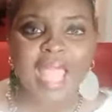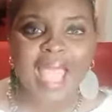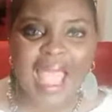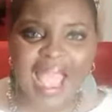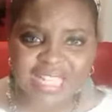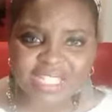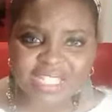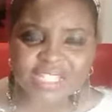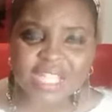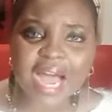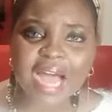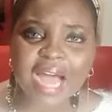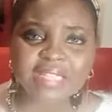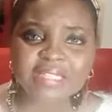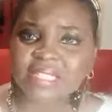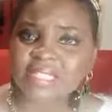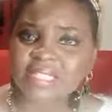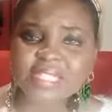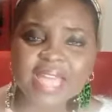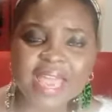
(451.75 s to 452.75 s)
Ask
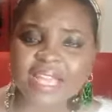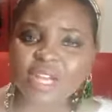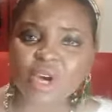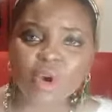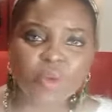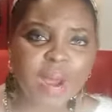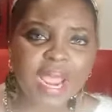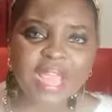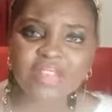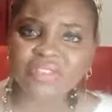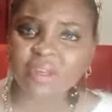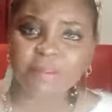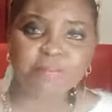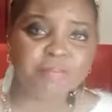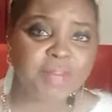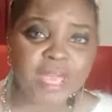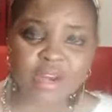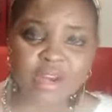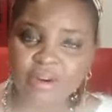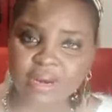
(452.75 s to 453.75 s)
God to take away the
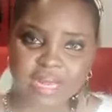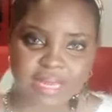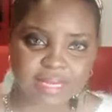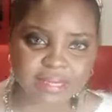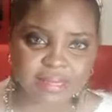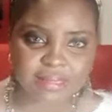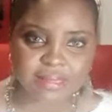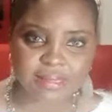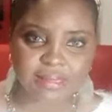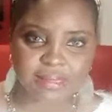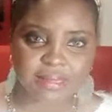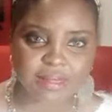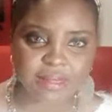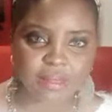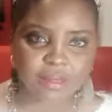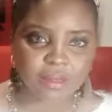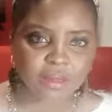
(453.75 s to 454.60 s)
bitterness.